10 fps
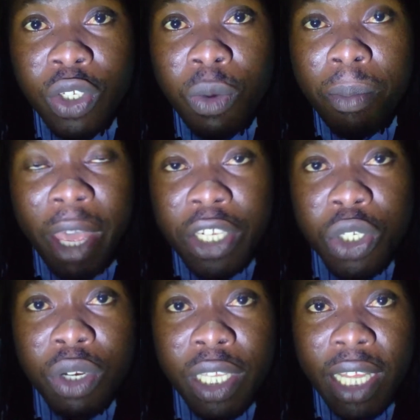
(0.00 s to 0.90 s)
make
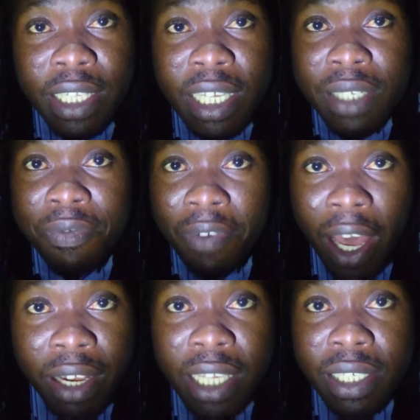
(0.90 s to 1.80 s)
sure that this
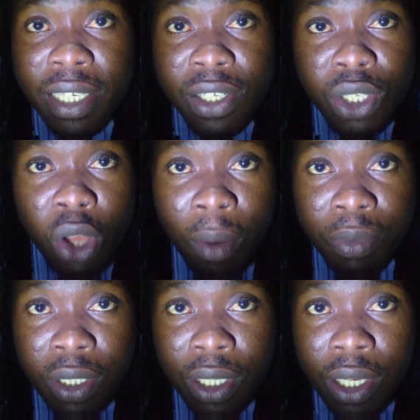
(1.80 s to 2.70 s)
violence is
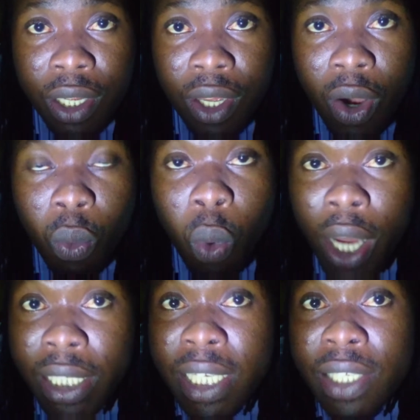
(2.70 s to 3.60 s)
stopped?
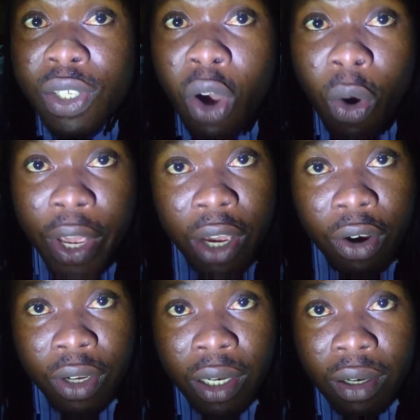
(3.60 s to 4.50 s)
What is going
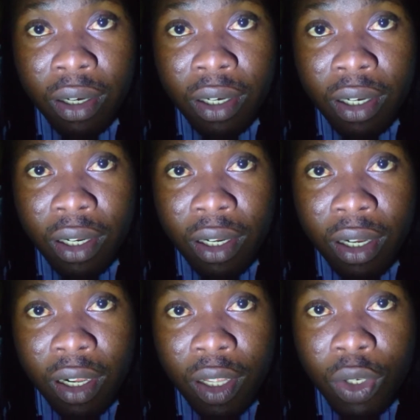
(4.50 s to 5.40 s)
on?
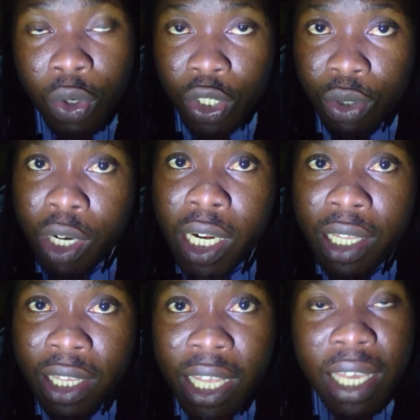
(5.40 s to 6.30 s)
Don't you really
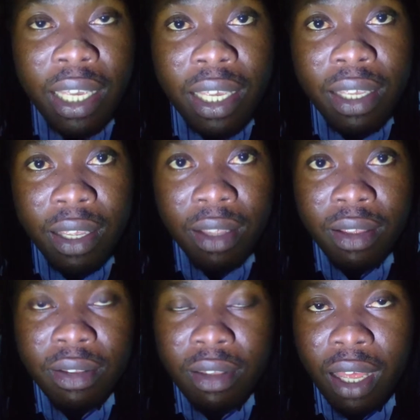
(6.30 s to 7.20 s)
think
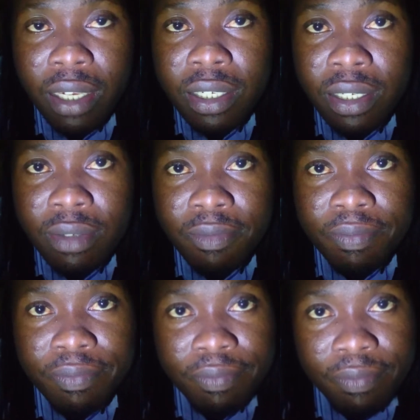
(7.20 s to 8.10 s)
that
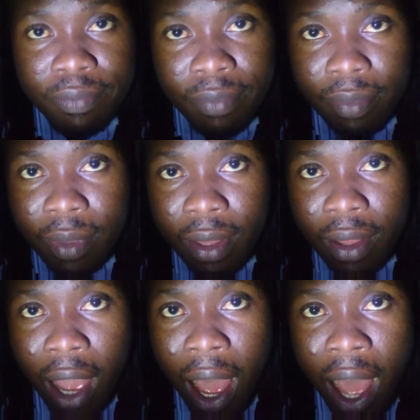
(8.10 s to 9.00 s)

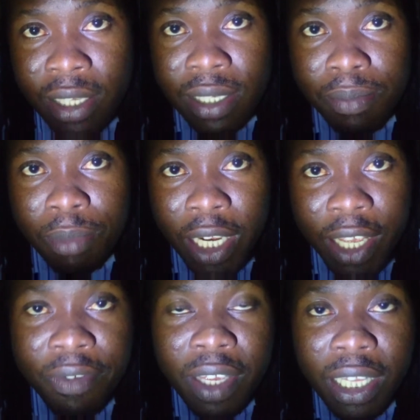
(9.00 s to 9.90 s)
us
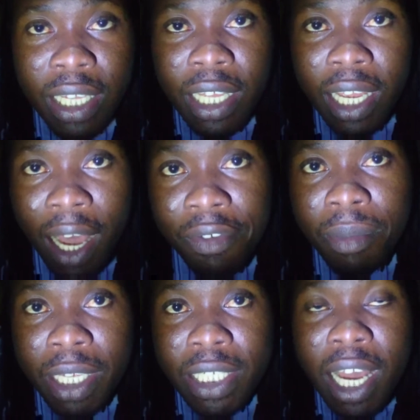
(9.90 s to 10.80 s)
believing that the
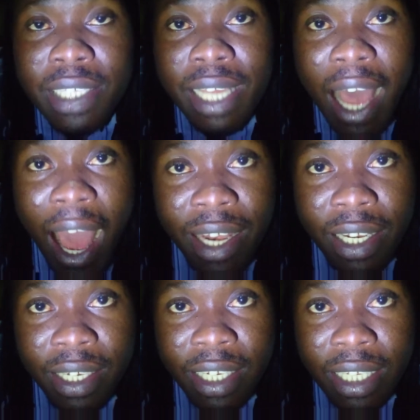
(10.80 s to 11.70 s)
government has a hand
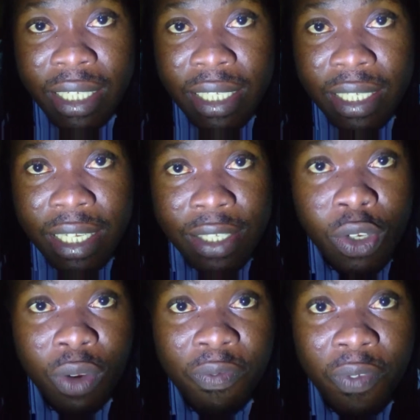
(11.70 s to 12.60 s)
in this is
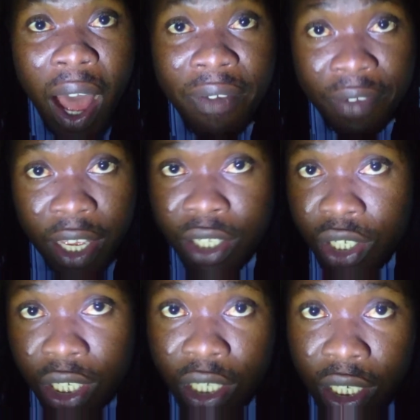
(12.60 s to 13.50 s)
not
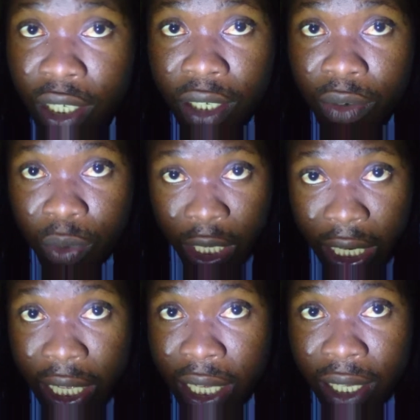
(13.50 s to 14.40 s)
far-fetched?
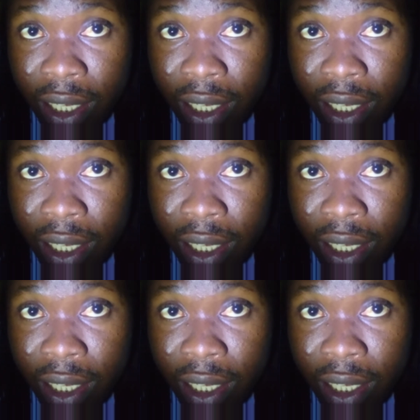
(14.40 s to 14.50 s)
Really?